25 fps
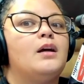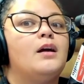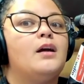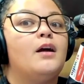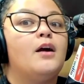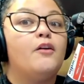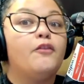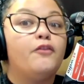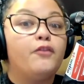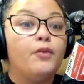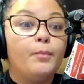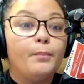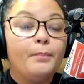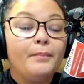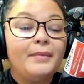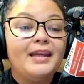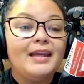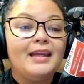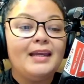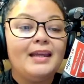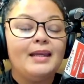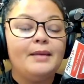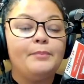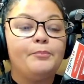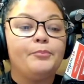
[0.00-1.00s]
for
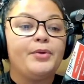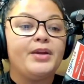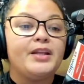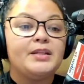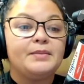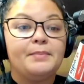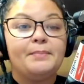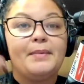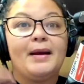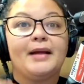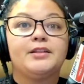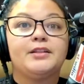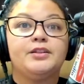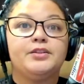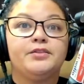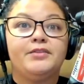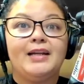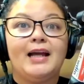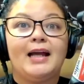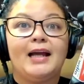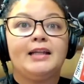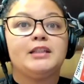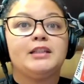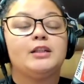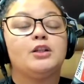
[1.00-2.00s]
me, brings me back to
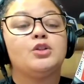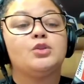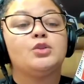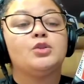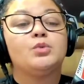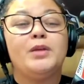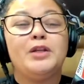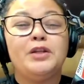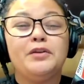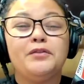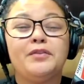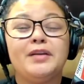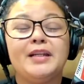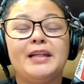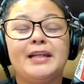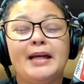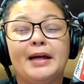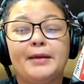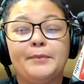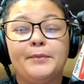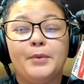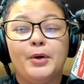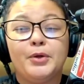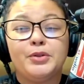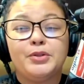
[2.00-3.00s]
reality. Because when you're feeling
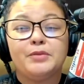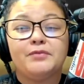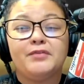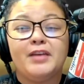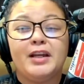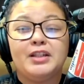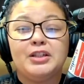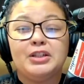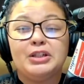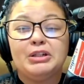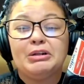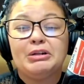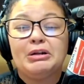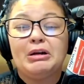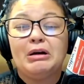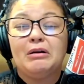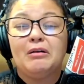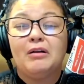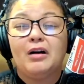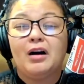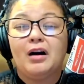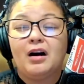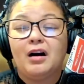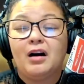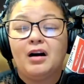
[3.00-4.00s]
unmotivated, you go,
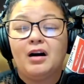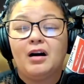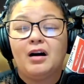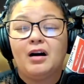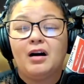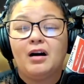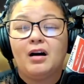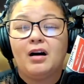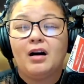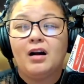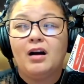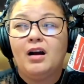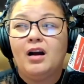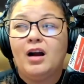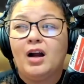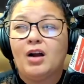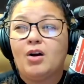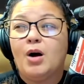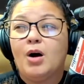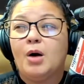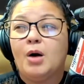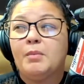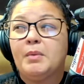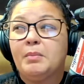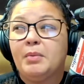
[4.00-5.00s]

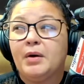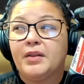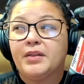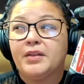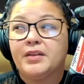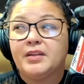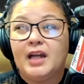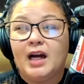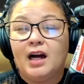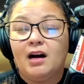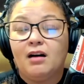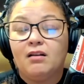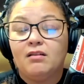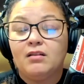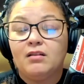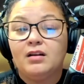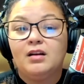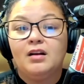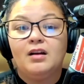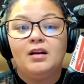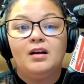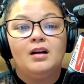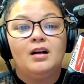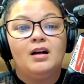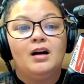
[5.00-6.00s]
can't be bothered now.
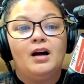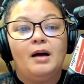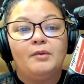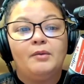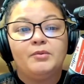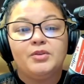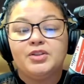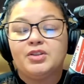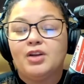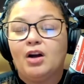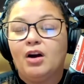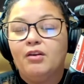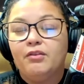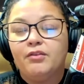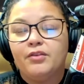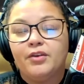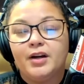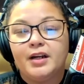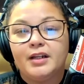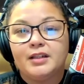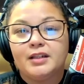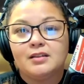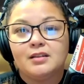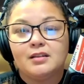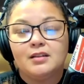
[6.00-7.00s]
I'm just over
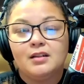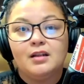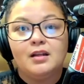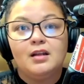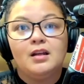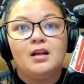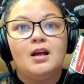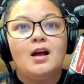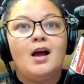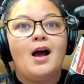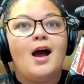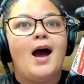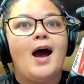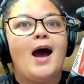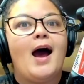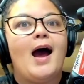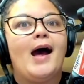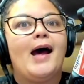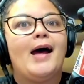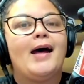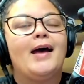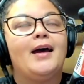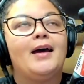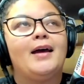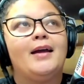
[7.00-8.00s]
it.
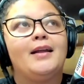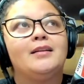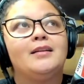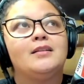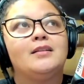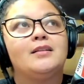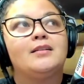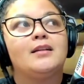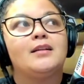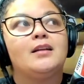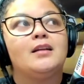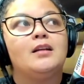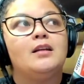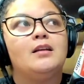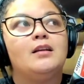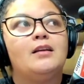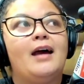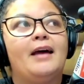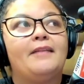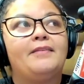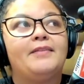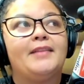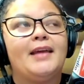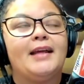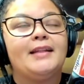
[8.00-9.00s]
And
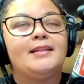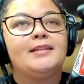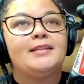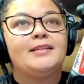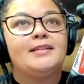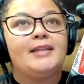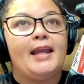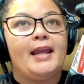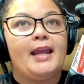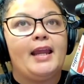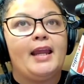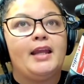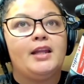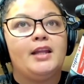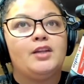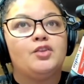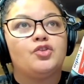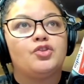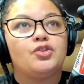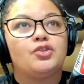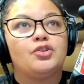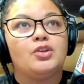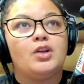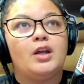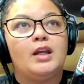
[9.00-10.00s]
at that
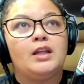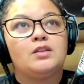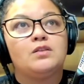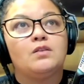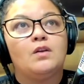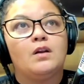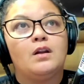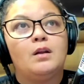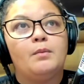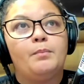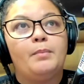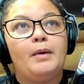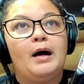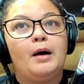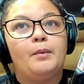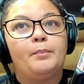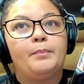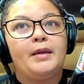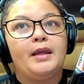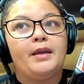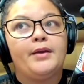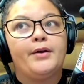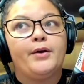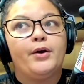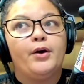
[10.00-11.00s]
stage, it's not about
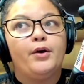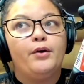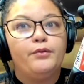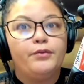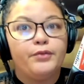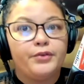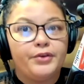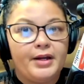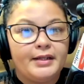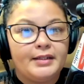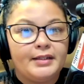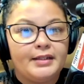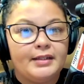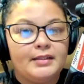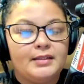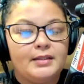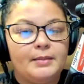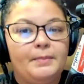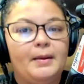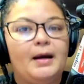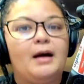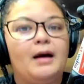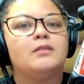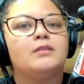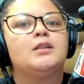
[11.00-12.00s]
being over it. It's
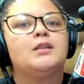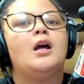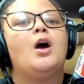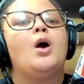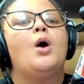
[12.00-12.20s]
about